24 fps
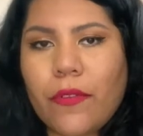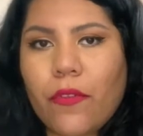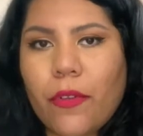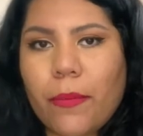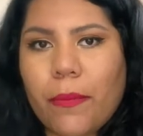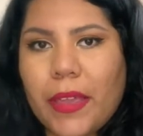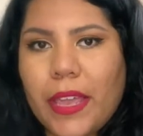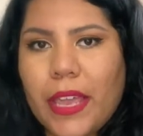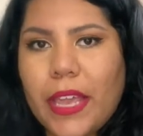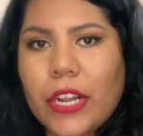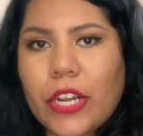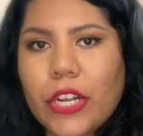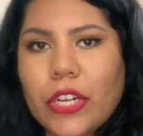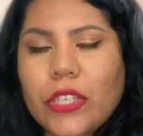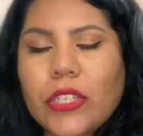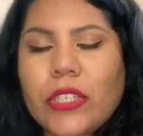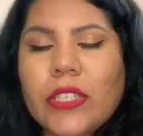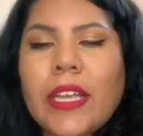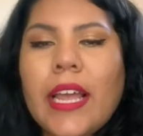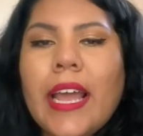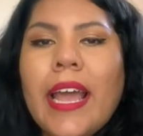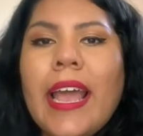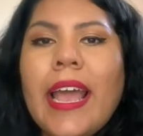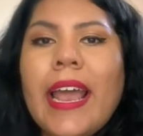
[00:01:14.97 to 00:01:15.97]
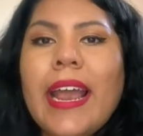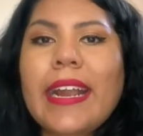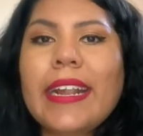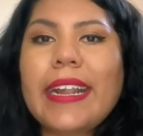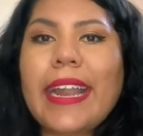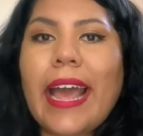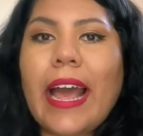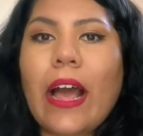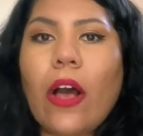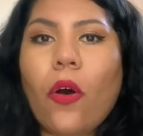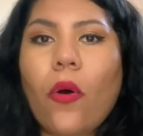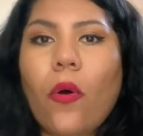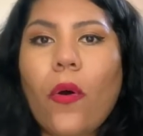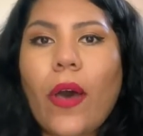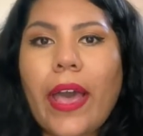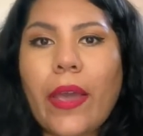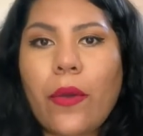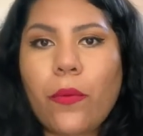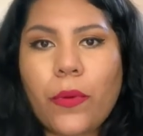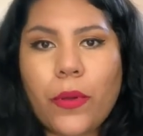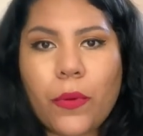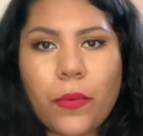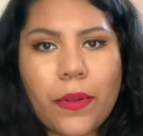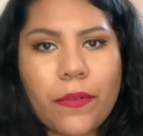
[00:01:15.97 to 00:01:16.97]
for beginners. Now, I
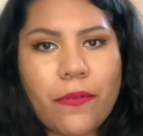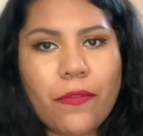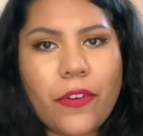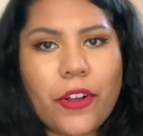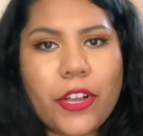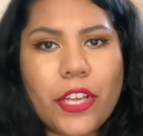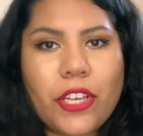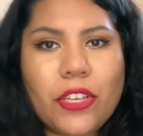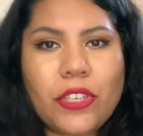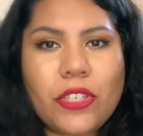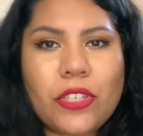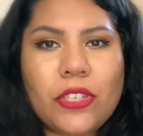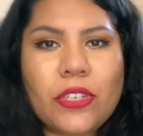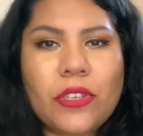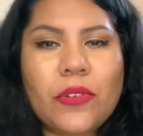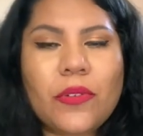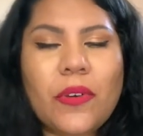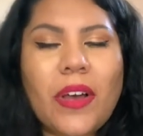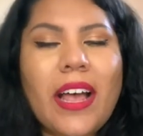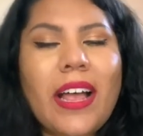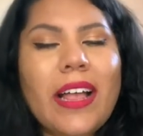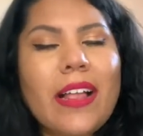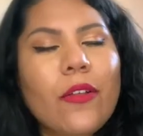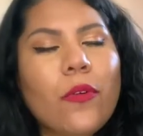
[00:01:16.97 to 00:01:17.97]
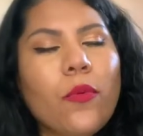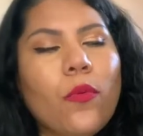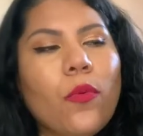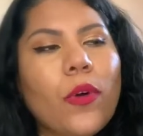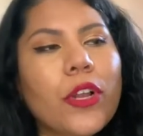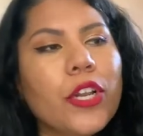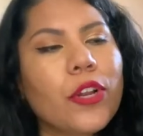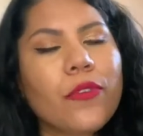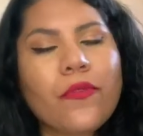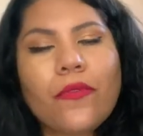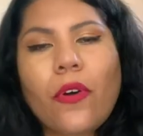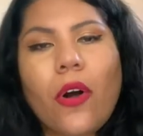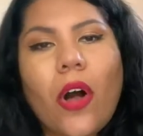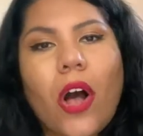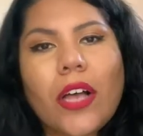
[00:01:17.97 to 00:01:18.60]
will refer you to a wonderful,